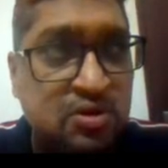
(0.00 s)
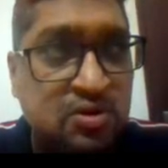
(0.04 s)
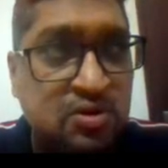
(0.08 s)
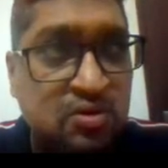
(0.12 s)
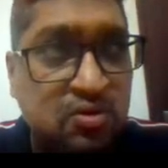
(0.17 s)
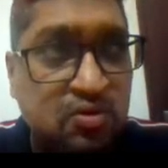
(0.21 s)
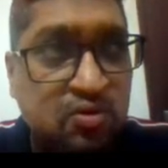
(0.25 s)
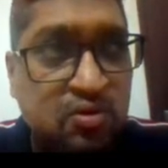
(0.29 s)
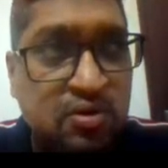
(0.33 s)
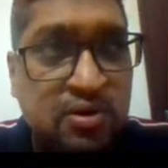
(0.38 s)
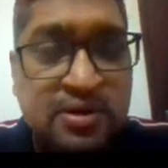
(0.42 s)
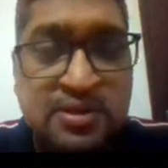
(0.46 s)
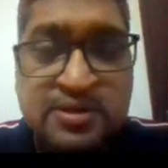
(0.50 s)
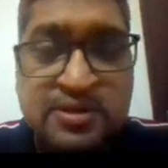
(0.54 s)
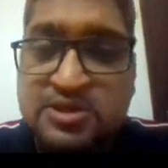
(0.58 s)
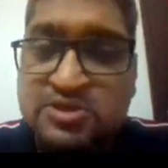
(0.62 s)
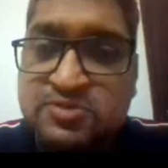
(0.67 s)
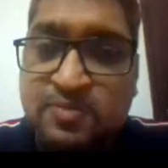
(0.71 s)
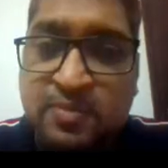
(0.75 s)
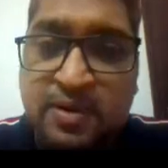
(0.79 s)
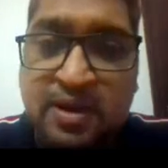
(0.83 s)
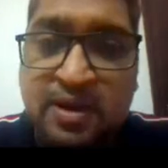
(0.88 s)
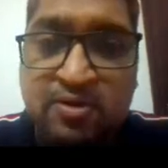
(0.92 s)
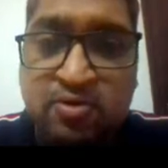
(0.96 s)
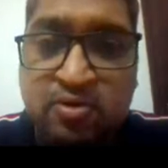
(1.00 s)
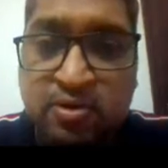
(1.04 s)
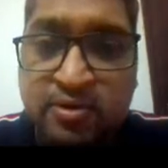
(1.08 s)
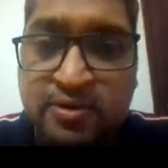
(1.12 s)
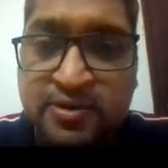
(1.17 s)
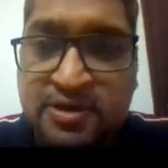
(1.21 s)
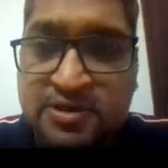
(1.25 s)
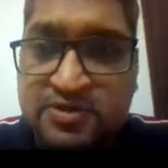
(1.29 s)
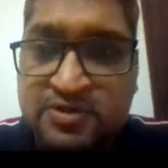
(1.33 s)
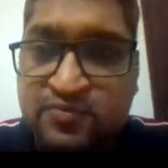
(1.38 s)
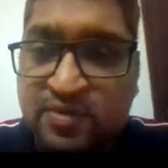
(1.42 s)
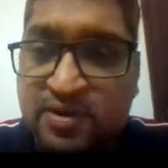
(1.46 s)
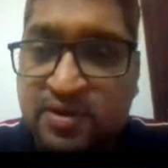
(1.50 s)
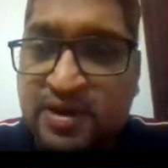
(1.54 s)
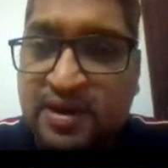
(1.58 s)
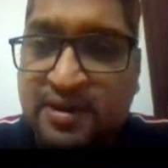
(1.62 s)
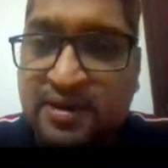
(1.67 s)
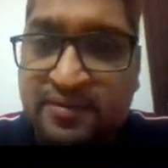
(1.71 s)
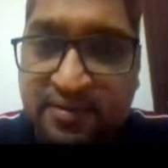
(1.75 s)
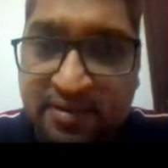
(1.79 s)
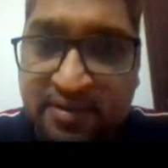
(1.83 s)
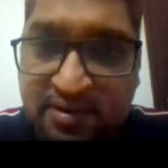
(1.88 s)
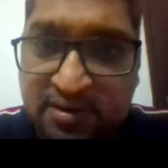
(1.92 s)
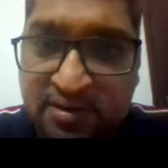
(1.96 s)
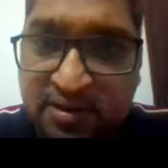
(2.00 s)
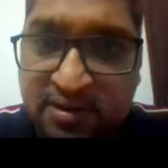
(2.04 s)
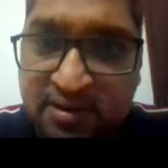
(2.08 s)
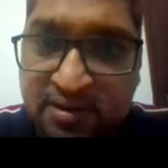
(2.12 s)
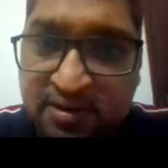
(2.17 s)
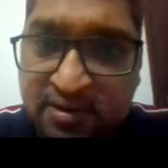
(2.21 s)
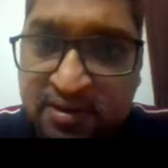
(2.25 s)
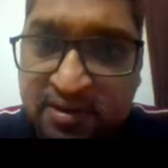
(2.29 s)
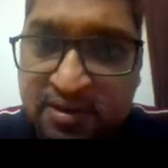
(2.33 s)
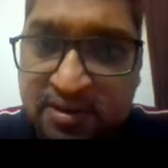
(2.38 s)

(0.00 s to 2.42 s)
only the smart contracts will get triggered,